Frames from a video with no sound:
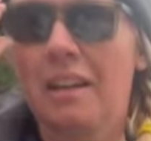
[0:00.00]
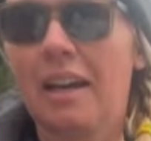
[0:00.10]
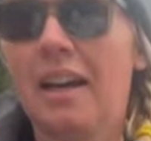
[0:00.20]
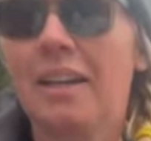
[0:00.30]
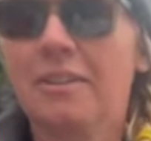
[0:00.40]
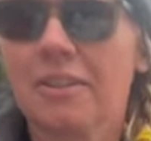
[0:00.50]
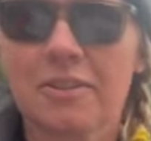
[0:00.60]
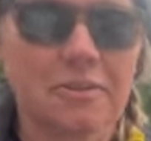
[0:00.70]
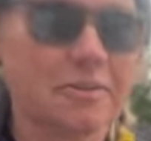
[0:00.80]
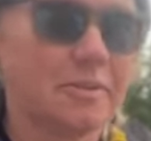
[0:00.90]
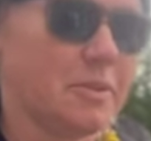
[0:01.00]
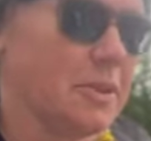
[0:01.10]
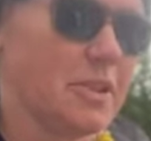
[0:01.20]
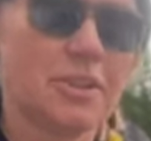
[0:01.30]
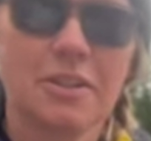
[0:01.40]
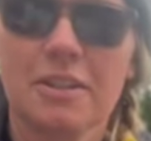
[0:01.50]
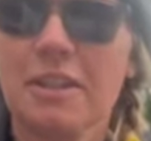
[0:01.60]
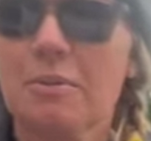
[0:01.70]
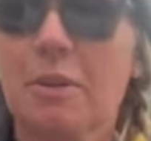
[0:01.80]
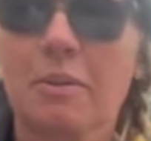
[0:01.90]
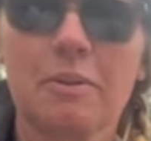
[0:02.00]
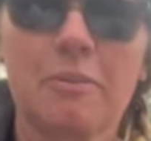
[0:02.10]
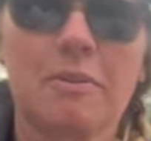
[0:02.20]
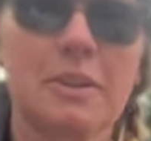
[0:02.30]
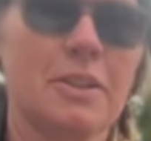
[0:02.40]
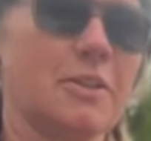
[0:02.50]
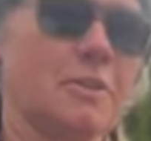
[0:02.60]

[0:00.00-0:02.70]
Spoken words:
I don't know. We're just gonna see what we do.